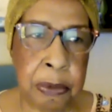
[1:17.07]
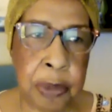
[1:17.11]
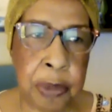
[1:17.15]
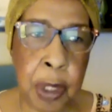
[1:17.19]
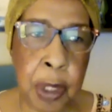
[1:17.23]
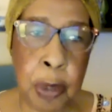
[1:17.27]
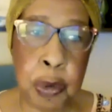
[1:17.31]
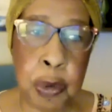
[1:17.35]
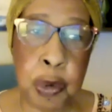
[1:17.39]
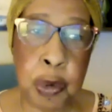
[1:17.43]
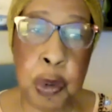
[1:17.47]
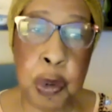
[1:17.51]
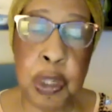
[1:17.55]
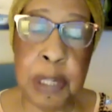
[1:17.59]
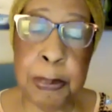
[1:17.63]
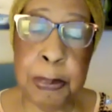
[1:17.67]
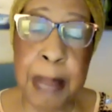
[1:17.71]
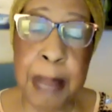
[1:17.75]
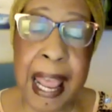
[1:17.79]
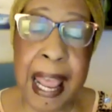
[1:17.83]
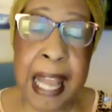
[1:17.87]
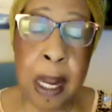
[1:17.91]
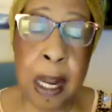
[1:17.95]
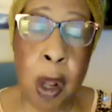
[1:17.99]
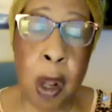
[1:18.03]
Don't you
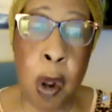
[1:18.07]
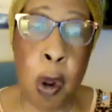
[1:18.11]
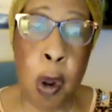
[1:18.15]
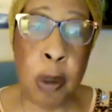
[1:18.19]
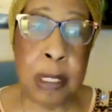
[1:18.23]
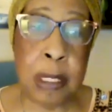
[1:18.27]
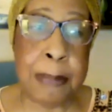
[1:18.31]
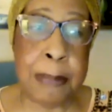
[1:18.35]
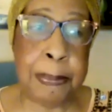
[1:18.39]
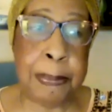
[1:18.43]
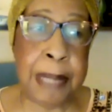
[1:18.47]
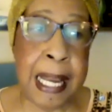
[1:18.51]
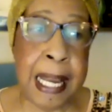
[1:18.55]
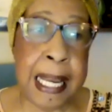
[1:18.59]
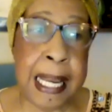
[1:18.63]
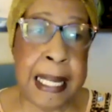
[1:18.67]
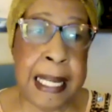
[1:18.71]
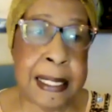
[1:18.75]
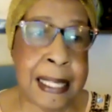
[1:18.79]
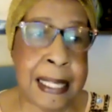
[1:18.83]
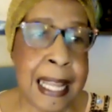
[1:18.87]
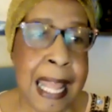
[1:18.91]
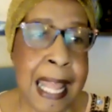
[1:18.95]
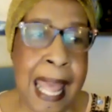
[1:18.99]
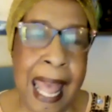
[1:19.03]
splatter all the
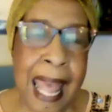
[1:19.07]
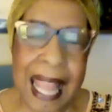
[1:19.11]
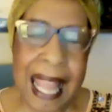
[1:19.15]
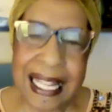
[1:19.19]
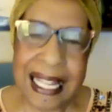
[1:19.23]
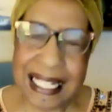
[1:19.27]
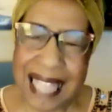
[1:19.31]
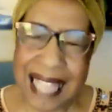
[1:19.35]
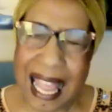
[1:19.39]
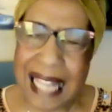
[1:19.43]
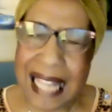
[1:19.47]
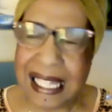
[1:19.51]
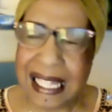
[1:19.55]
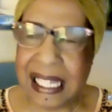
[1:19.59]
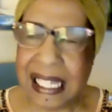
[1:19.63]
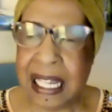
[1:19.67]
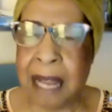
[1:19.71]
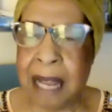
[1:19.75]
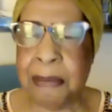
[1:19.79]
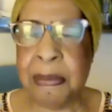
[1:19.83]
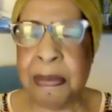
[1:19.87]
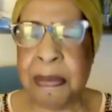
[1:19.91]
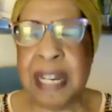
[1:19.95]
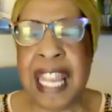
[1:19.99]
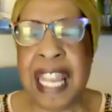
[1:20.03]
place. I got
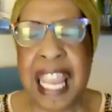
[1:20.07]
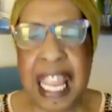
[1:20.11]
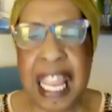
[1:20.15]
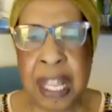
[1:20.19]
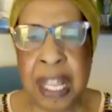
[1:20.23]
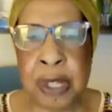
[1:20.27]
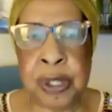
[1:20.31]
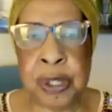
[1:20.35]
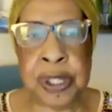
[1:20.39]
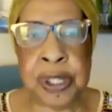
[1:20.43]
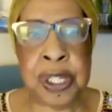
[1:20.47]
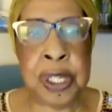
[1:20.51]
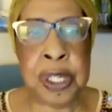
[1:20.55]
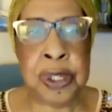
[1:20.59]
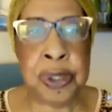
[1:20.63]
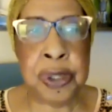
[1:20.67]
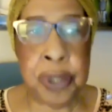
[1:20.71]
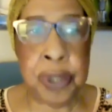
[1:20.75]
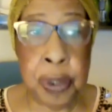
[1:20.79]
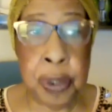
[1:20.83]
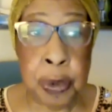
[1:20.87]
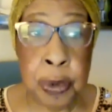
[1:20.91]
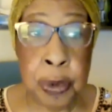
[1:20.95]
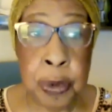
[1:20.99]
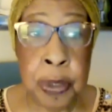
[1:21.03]
something else to
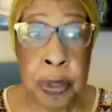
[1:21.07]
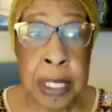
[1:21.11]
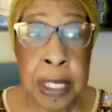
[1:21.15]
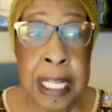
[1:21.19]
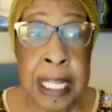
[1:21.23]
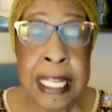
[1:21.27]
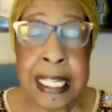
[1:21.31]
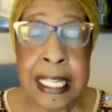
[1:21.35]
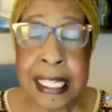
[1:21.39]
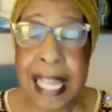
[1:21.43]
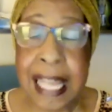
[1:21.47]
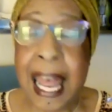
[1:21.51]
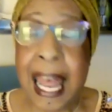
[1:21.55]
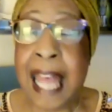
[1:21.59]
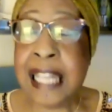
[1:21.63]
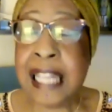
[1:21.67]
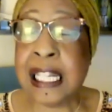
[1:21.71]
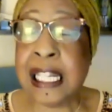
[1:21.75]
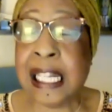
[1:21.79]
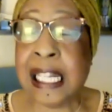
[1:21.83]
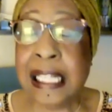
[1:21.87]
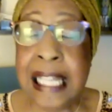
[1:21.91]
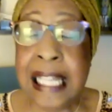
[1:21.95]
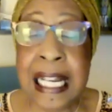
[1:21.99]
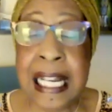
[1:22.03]
do
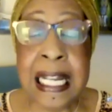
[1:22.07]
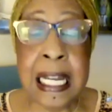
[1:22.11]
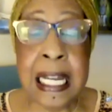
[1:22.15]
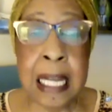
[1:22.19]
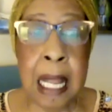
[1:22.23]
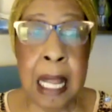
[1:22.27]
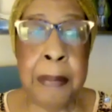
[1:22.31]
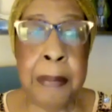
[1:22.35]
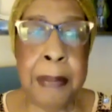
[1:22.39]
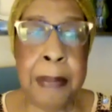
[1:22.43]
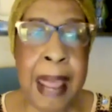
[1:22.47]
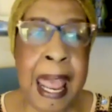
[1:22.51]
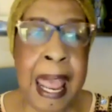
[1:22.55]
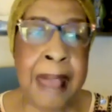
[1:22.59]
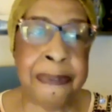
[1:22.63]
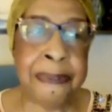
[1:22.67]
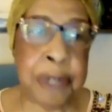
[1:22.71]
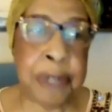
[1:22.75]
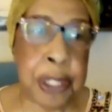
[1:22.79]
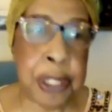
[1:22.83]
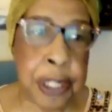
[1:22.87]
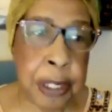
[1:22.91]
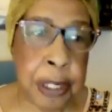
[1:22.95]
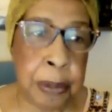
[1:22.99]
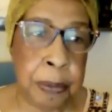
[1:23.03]
besides cleaning up
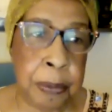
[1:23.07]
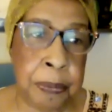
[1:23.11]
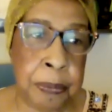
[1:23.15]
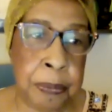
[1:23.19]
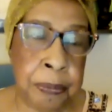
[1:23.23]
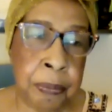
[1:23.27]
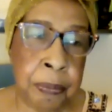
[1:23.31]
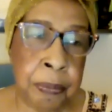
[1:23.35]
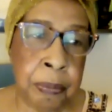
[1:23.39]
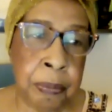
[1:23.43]
after you.